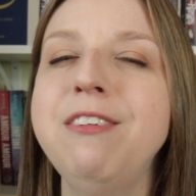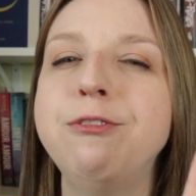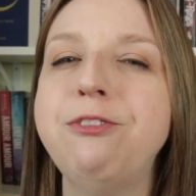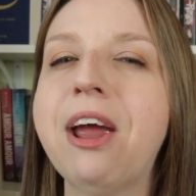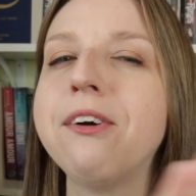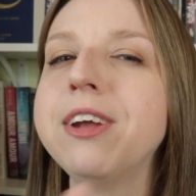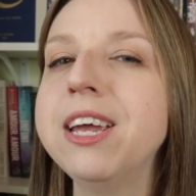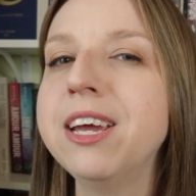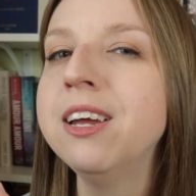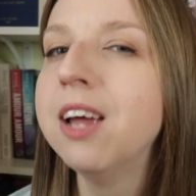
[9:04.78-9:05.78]

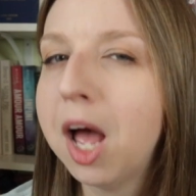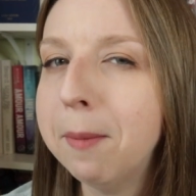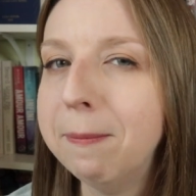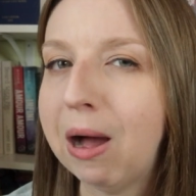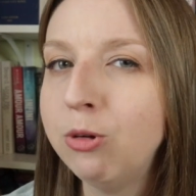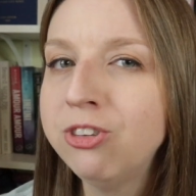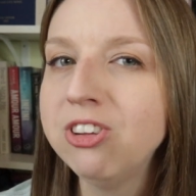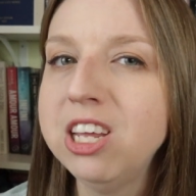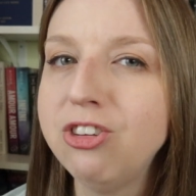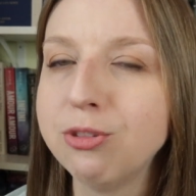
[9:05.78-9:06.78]
varying amount
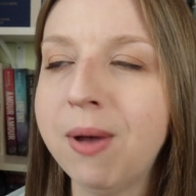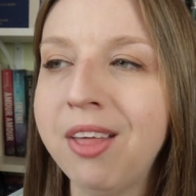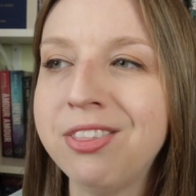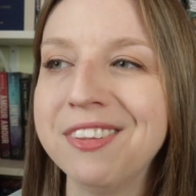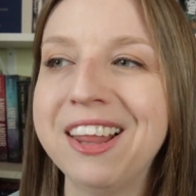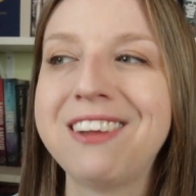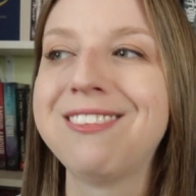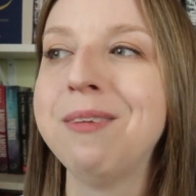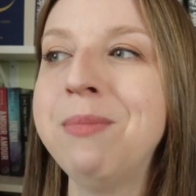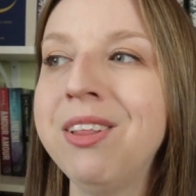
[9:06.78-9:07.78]
each month, like
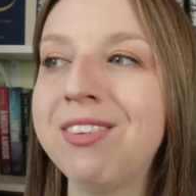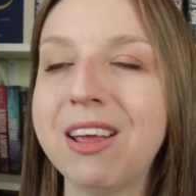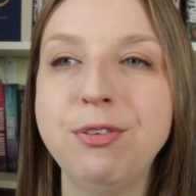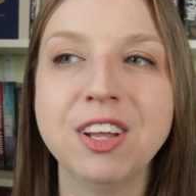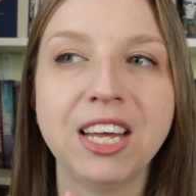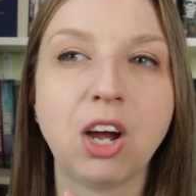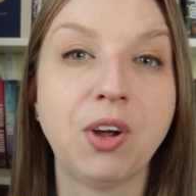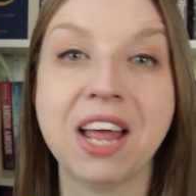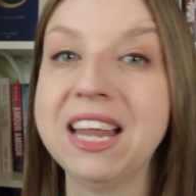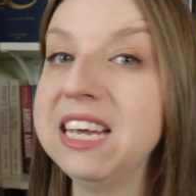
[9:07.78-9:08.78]
some months I feel like I'll
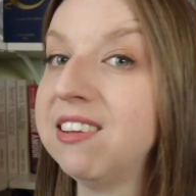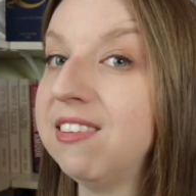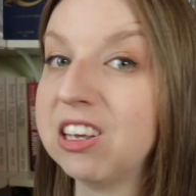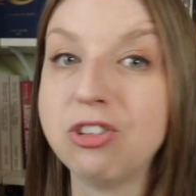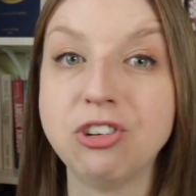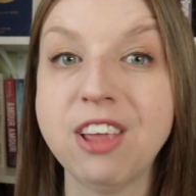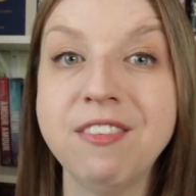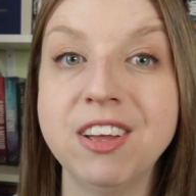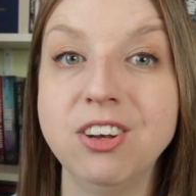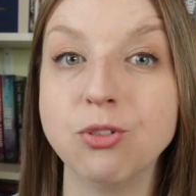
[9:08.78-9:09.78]
get like six or
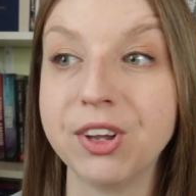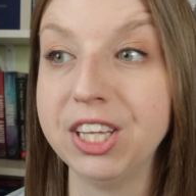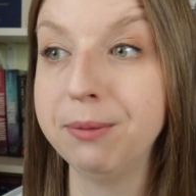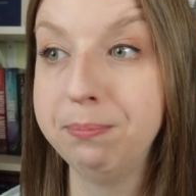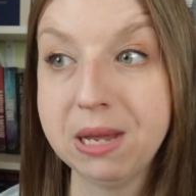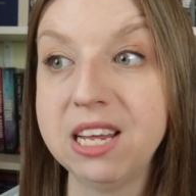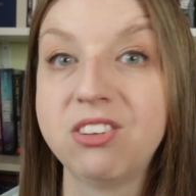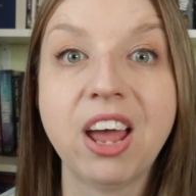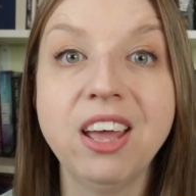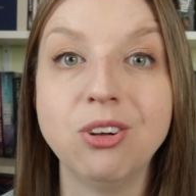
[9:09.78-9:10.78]
seven really big
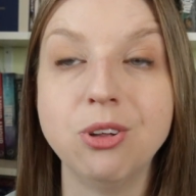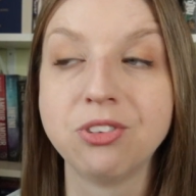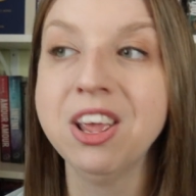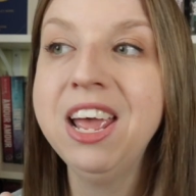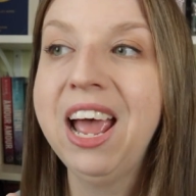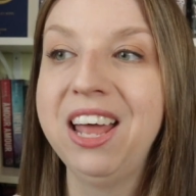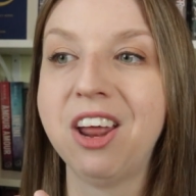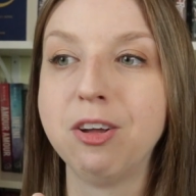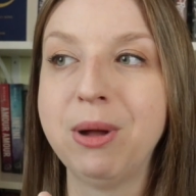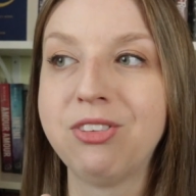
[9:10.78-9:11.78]
titles, and
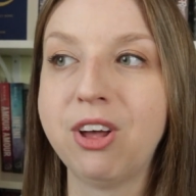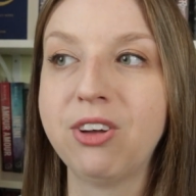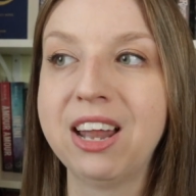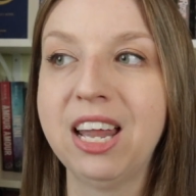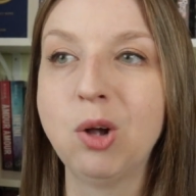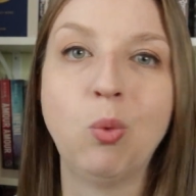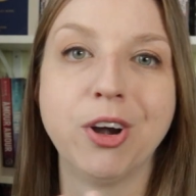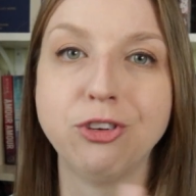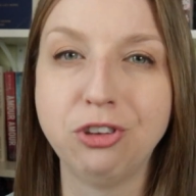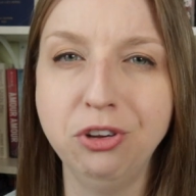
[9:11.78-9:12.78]
other months I'll get like one
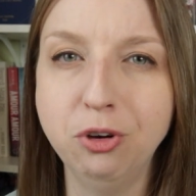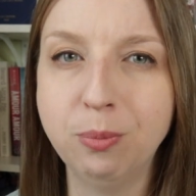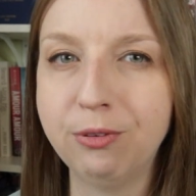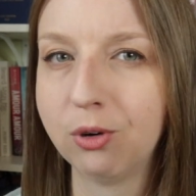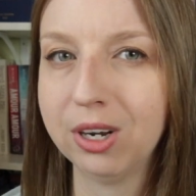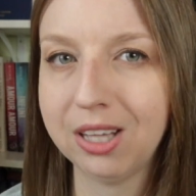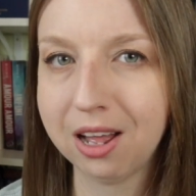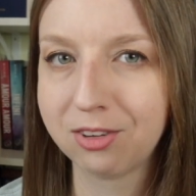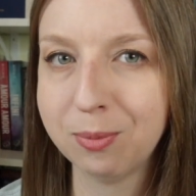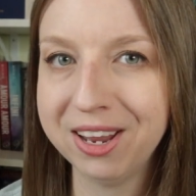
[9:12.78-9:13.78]
or two before it
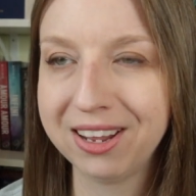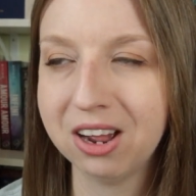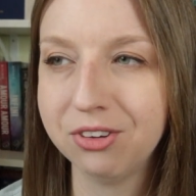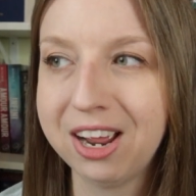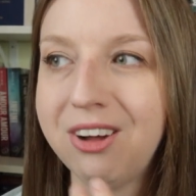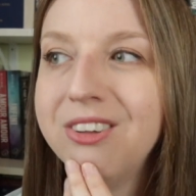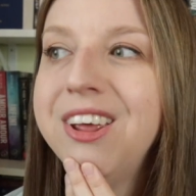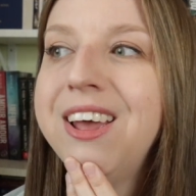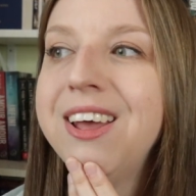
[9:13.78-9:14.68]
locks my account out